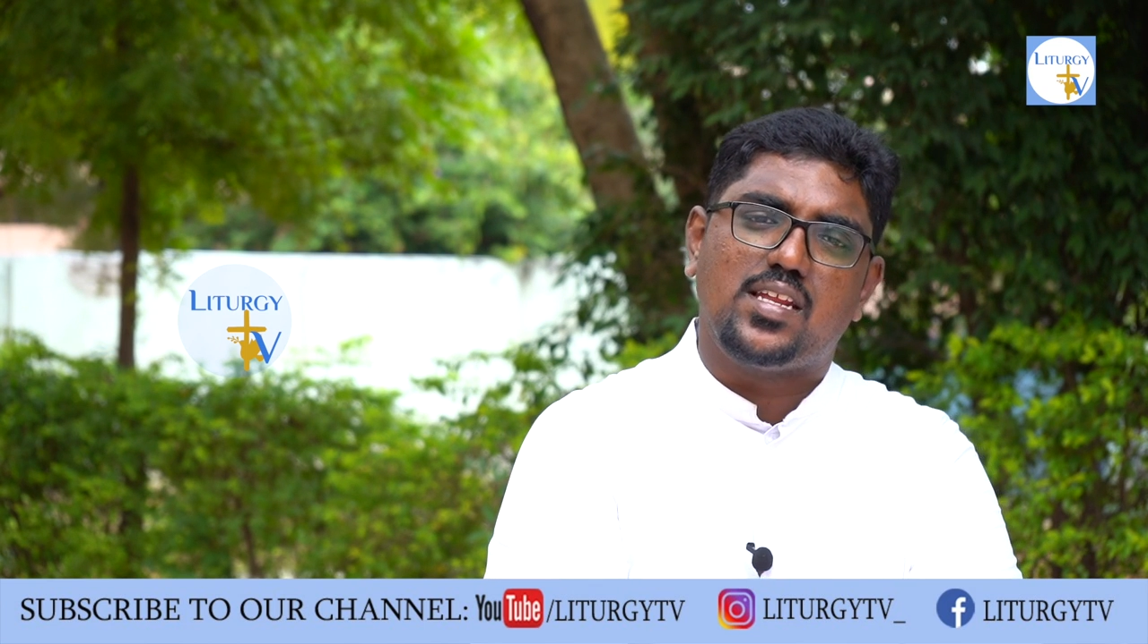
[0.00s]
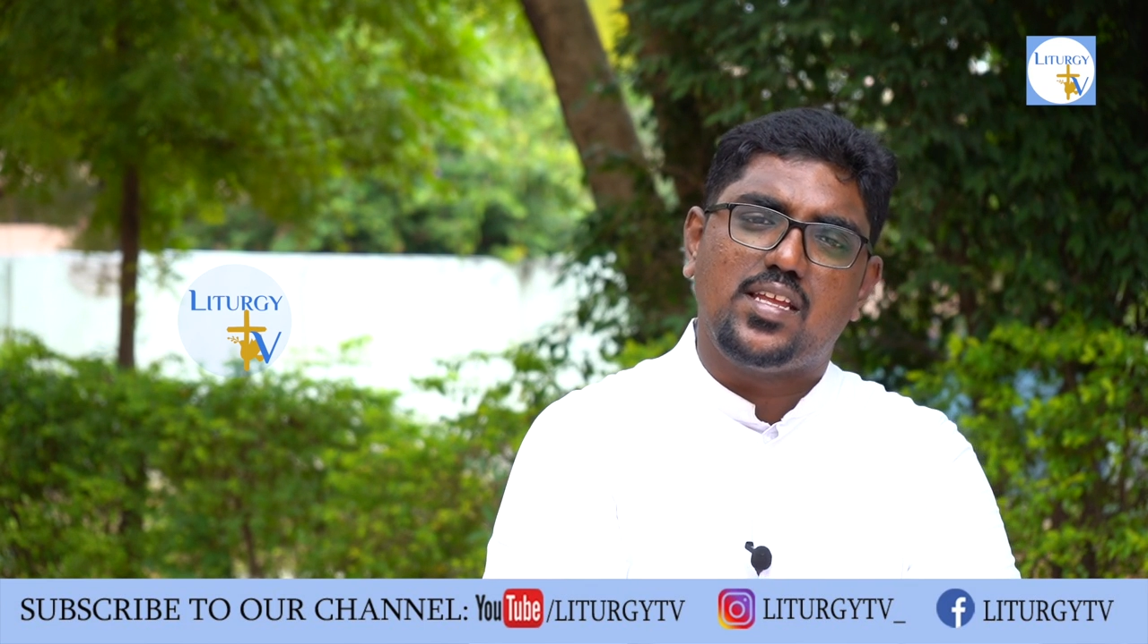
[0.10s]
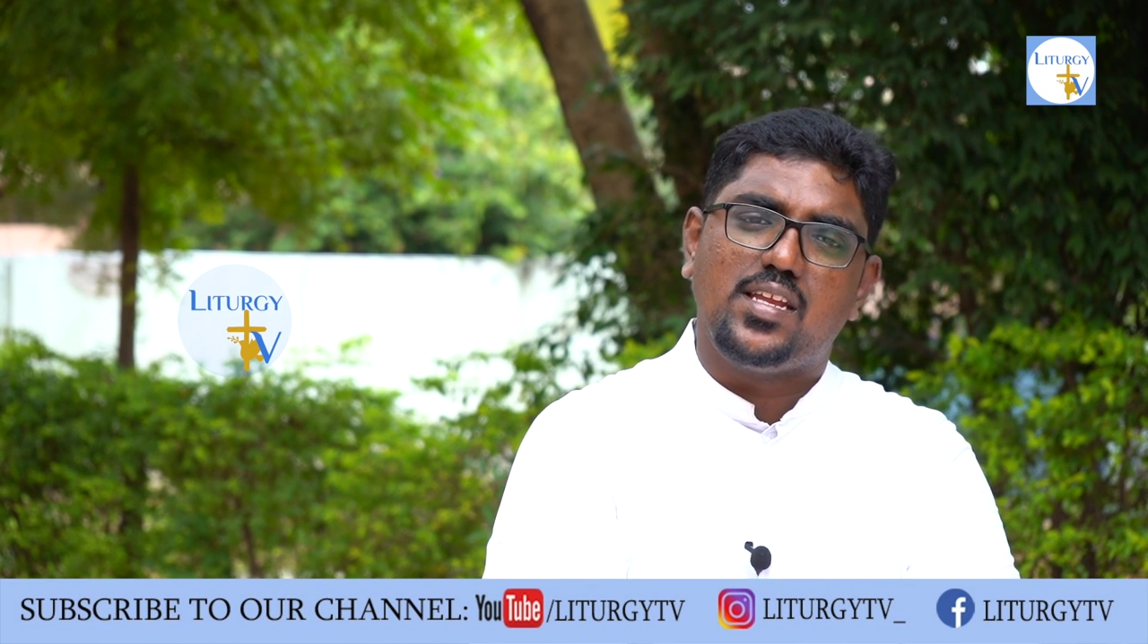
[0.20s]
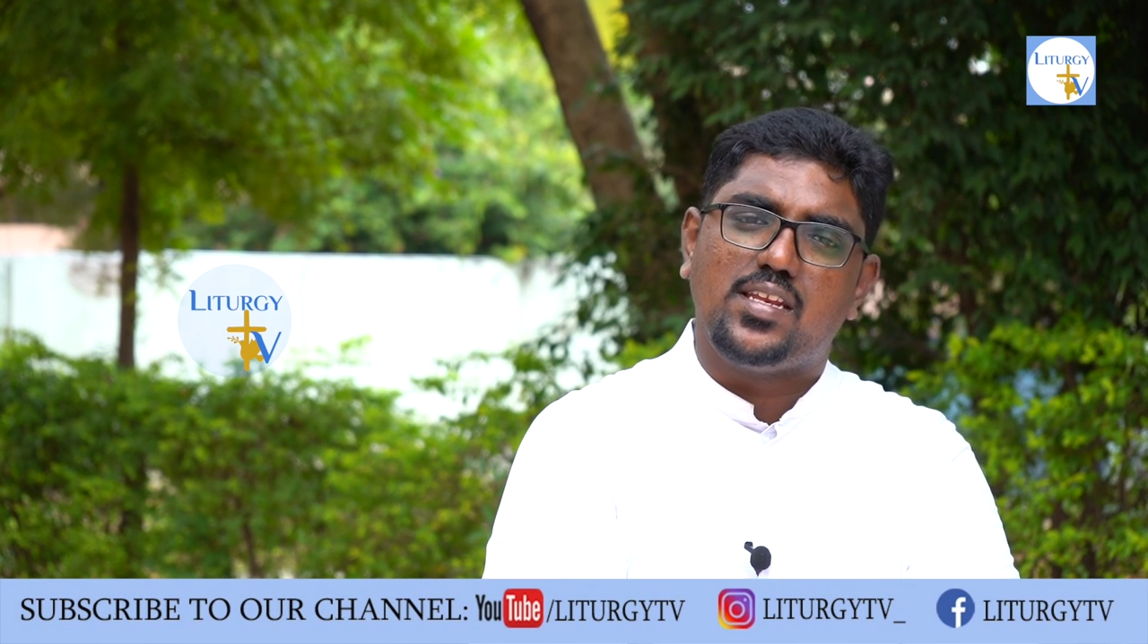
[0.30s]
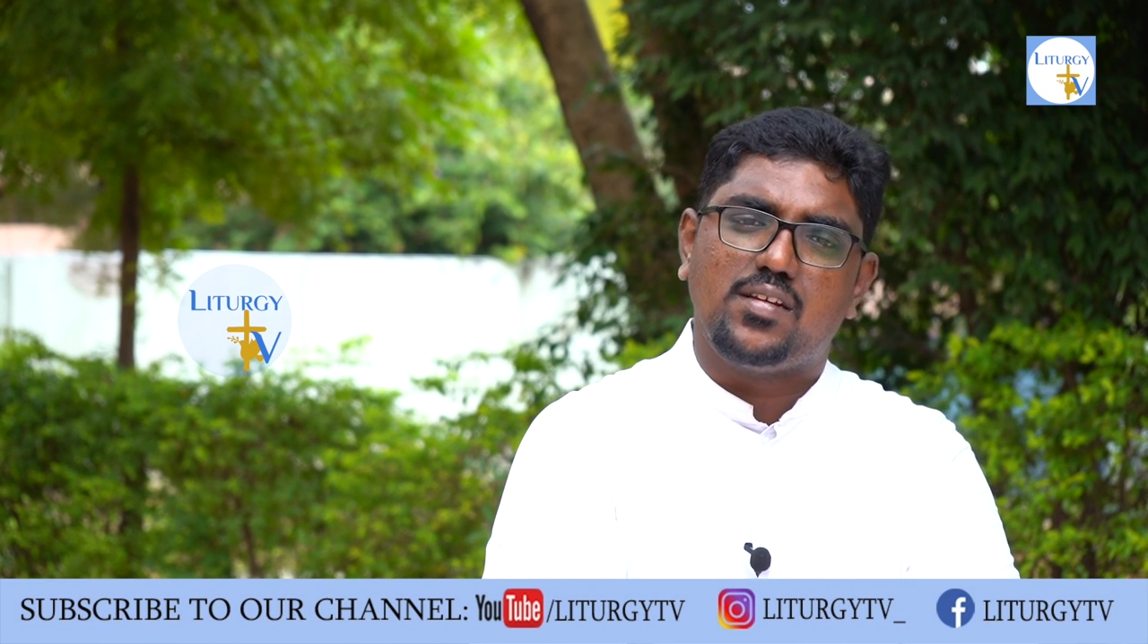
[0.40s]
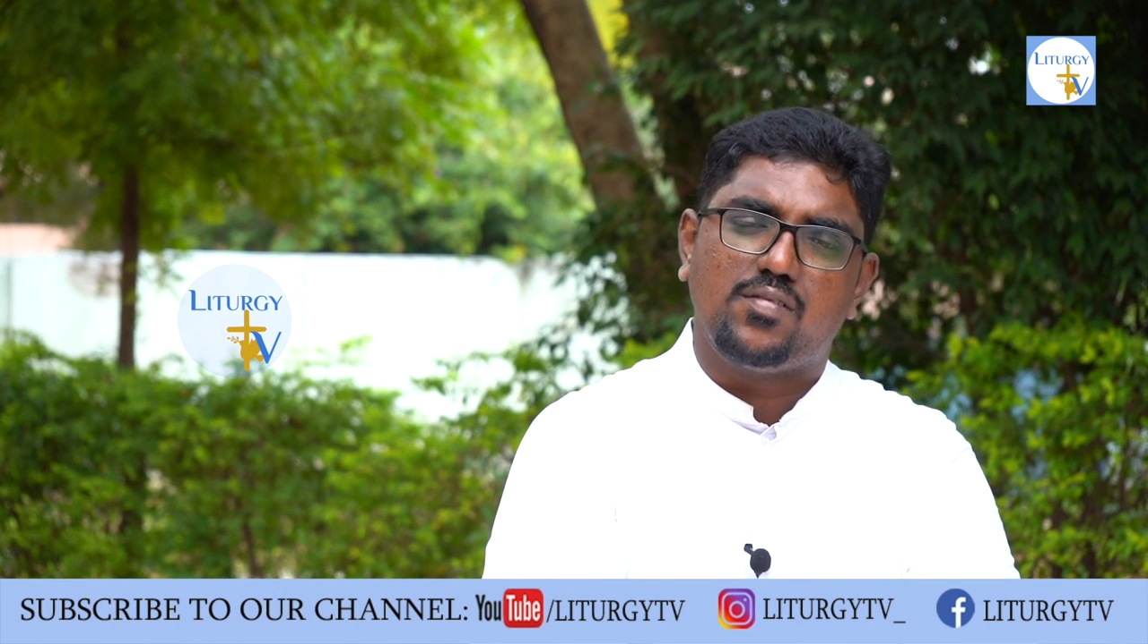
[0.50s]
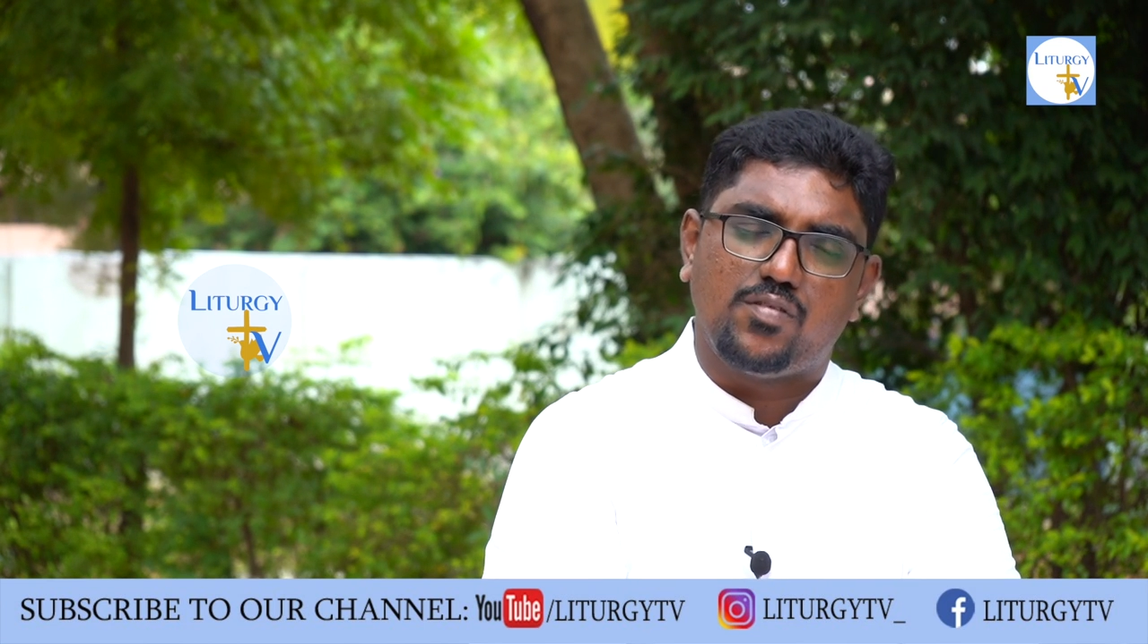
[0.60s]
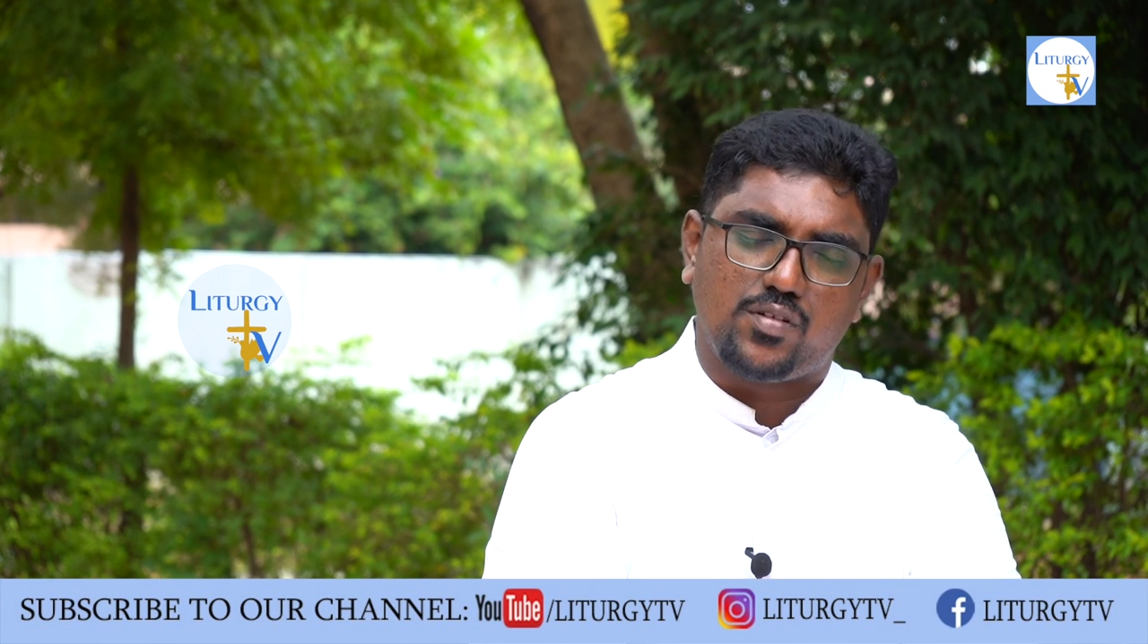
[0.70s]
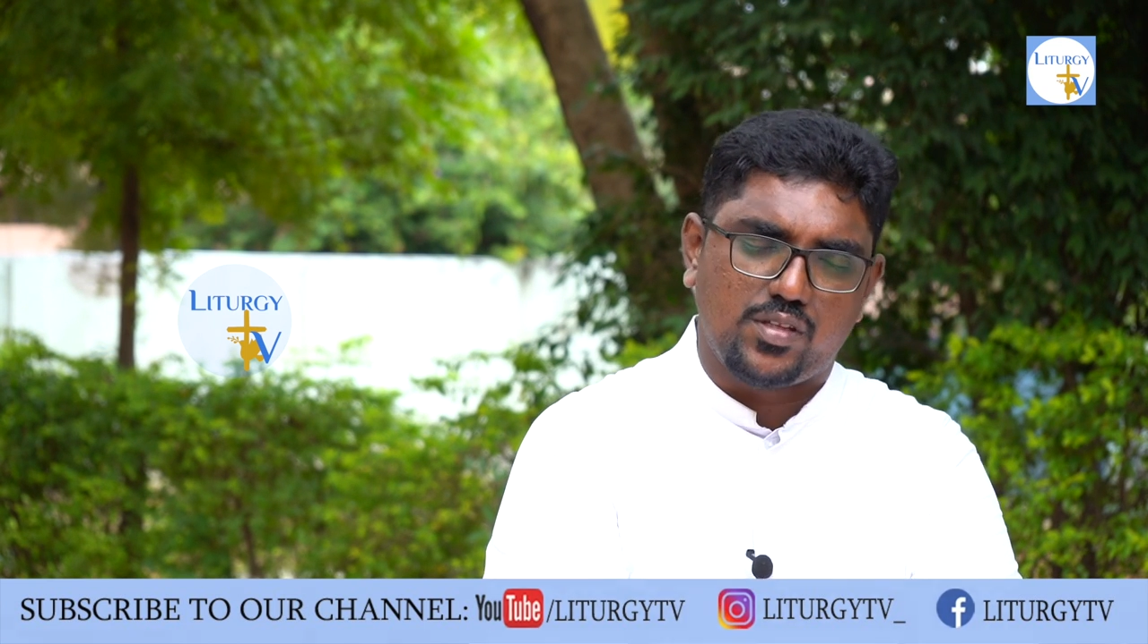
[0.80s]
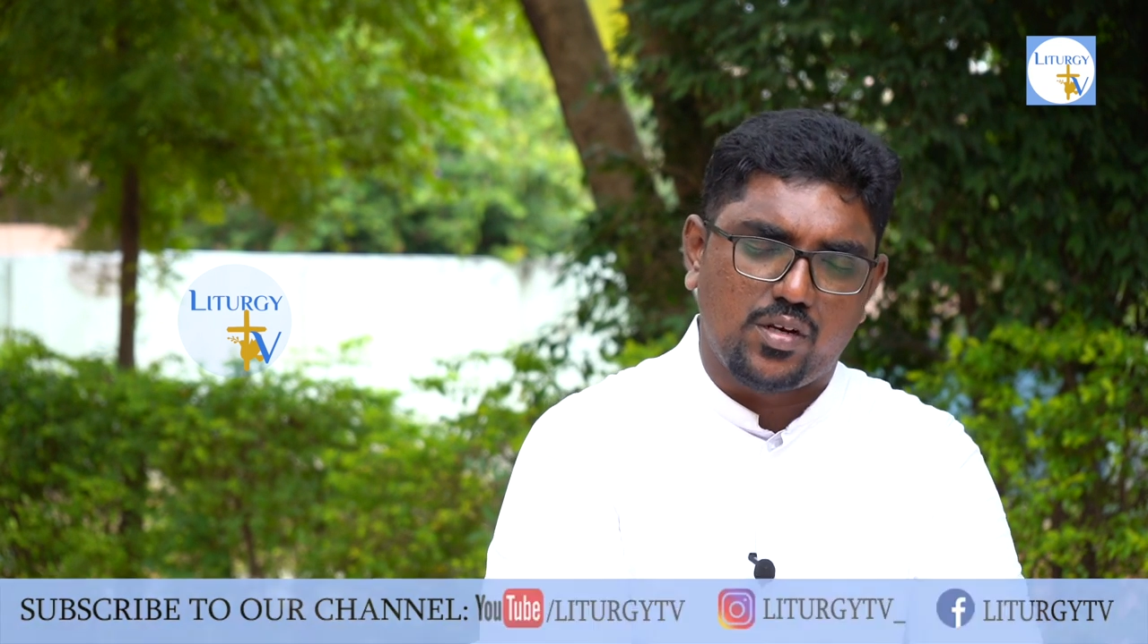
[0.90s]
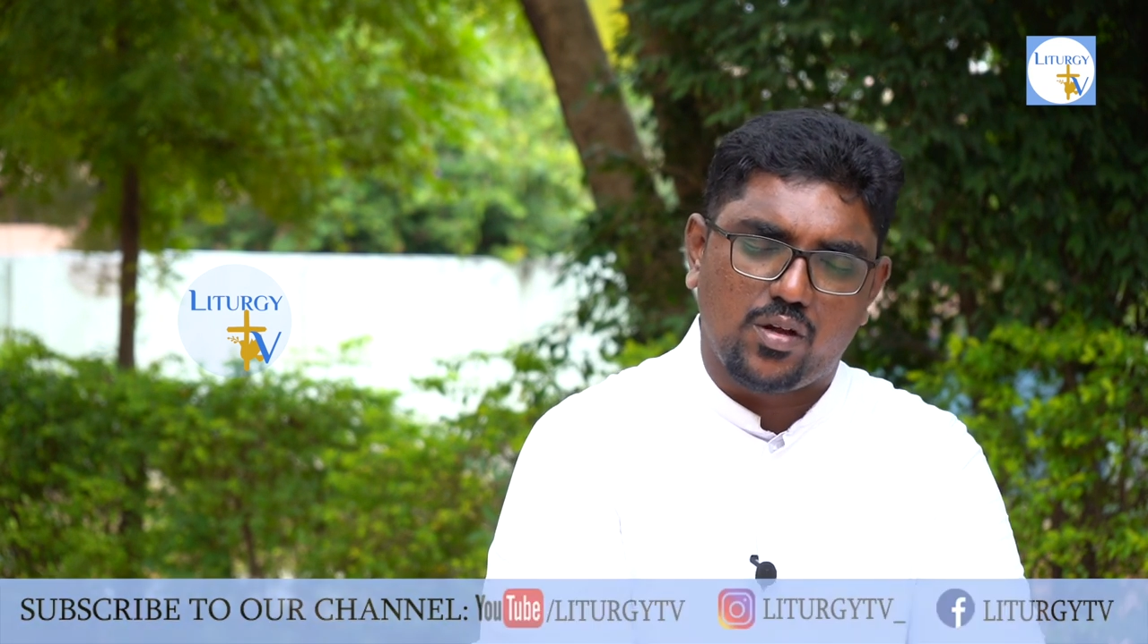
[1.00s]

that he did for the